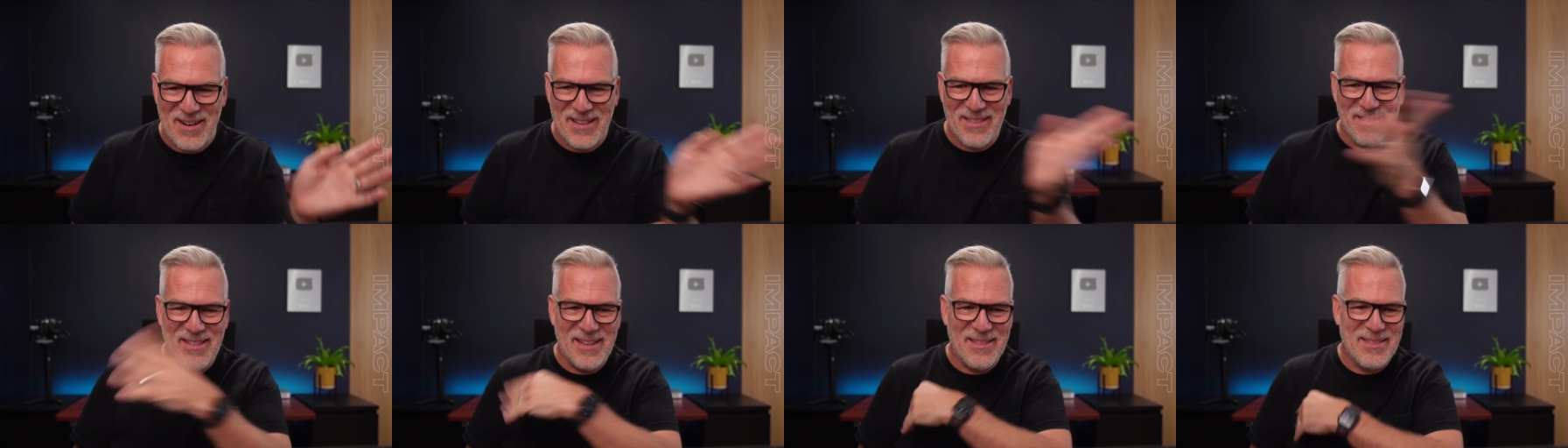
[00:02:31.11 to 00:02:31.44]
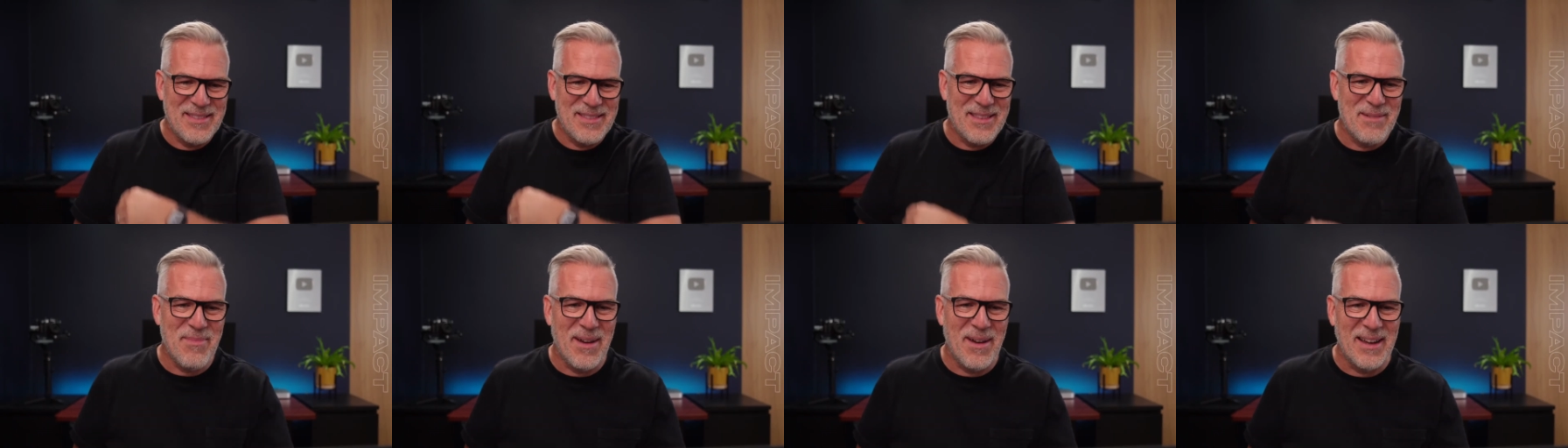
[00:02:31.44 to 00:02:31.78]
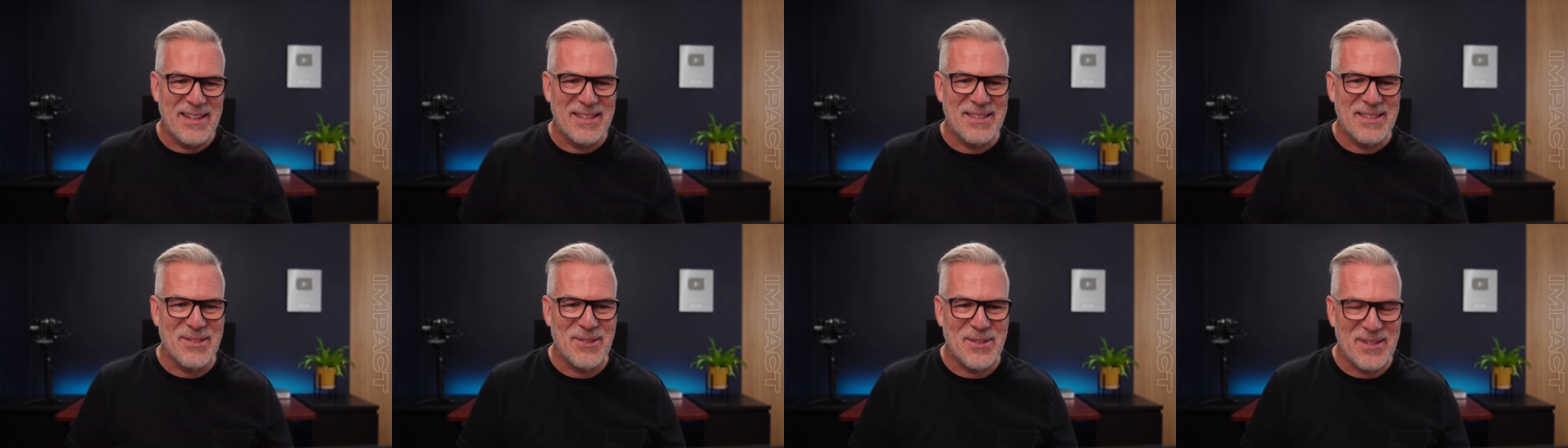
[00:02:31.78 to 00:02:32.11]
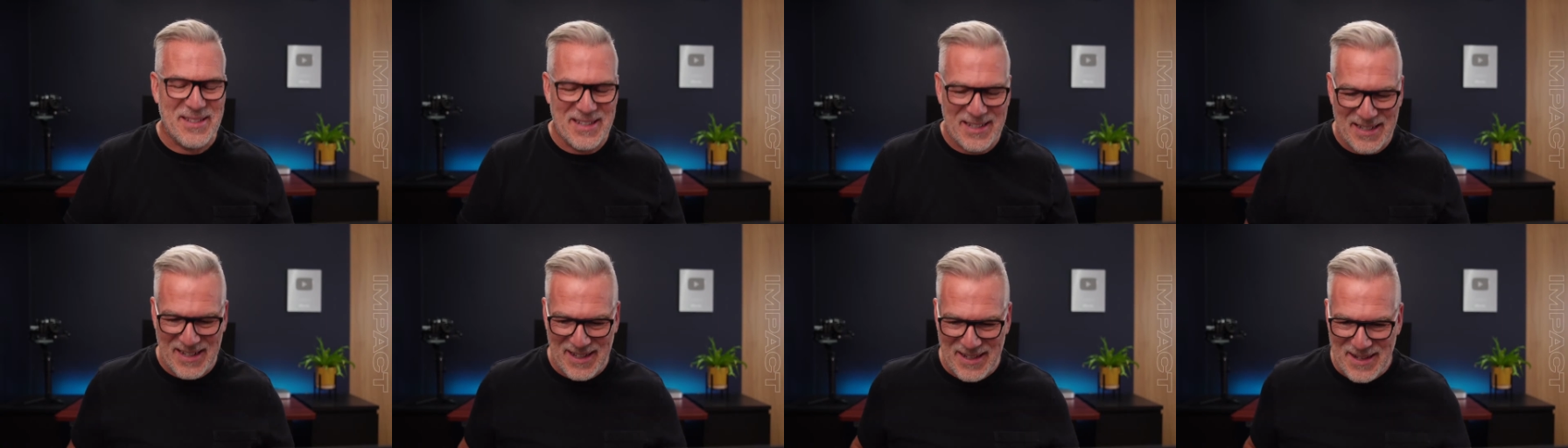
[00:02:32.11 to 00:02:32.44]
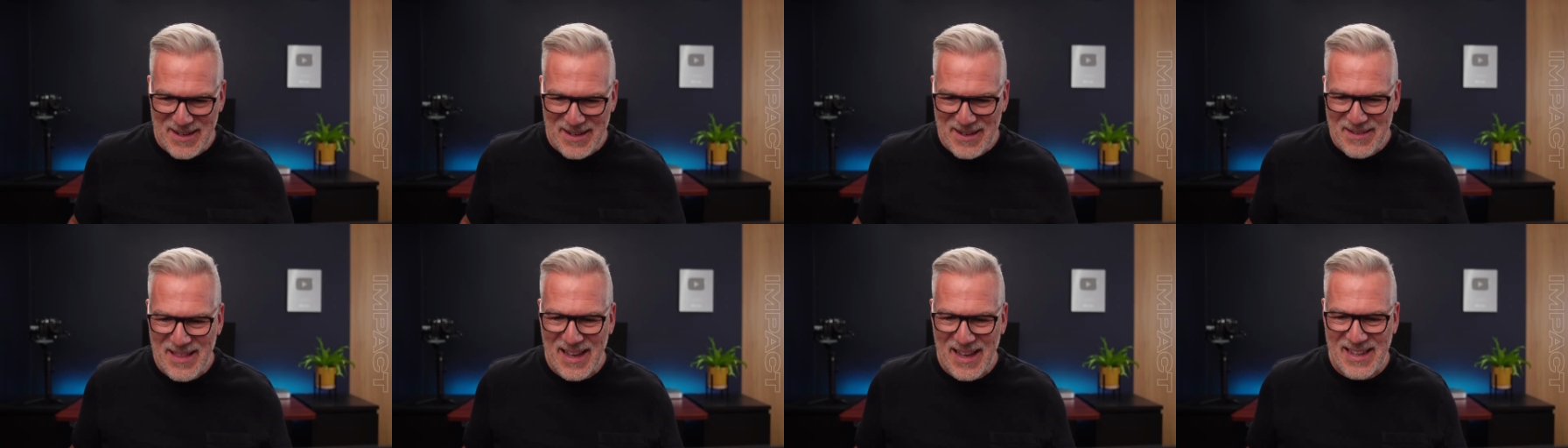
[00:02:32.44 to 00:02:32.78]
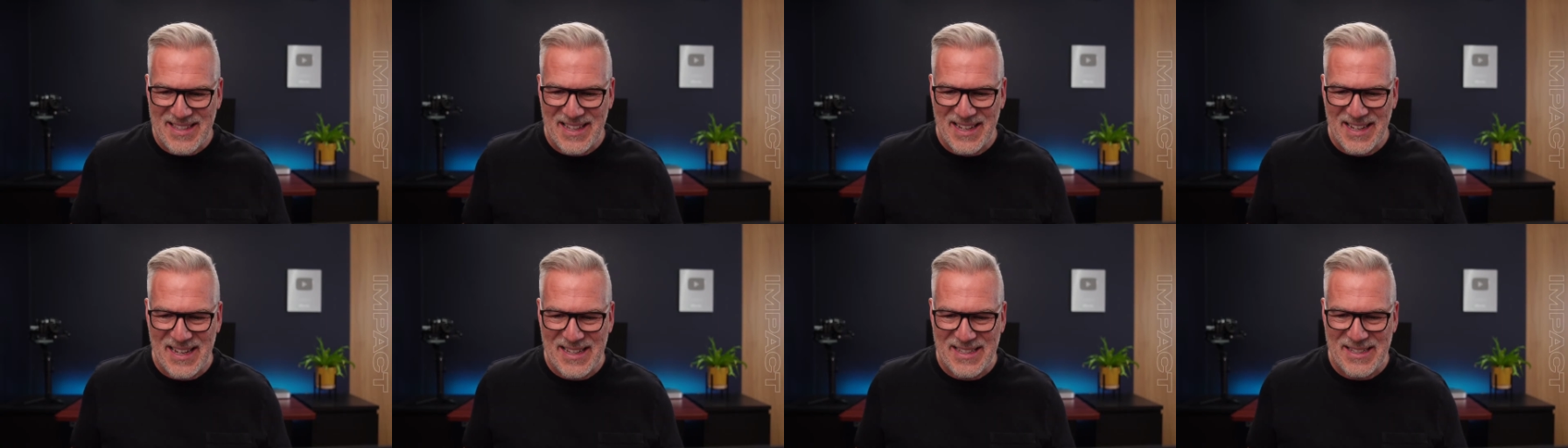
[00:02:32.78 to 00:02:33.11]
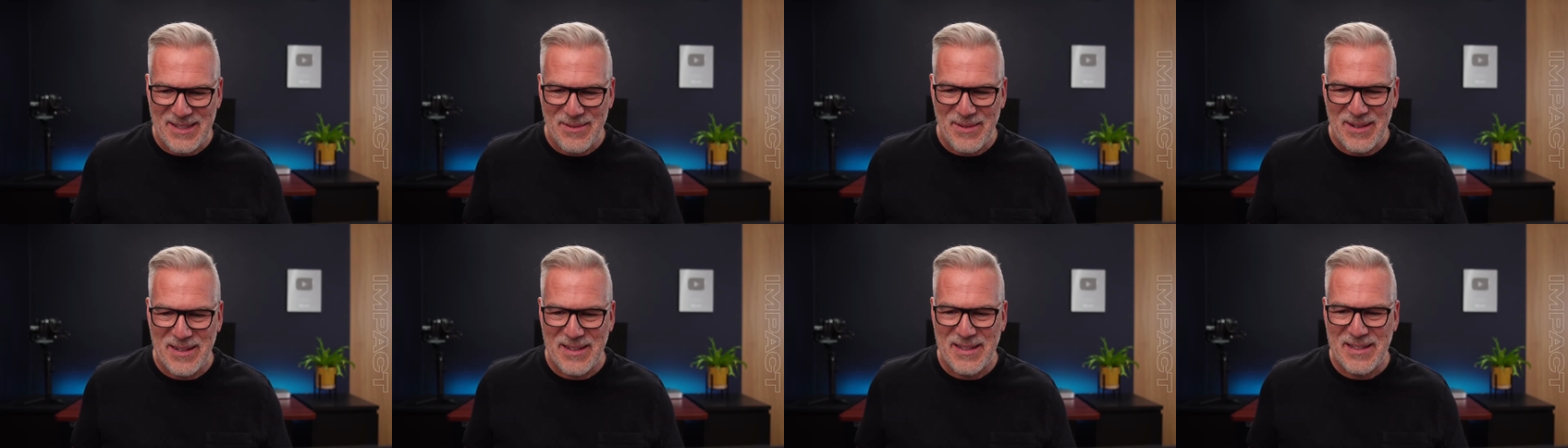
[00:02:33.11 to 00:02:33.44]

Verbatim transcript: The, the mic's sorted. That's an easy one.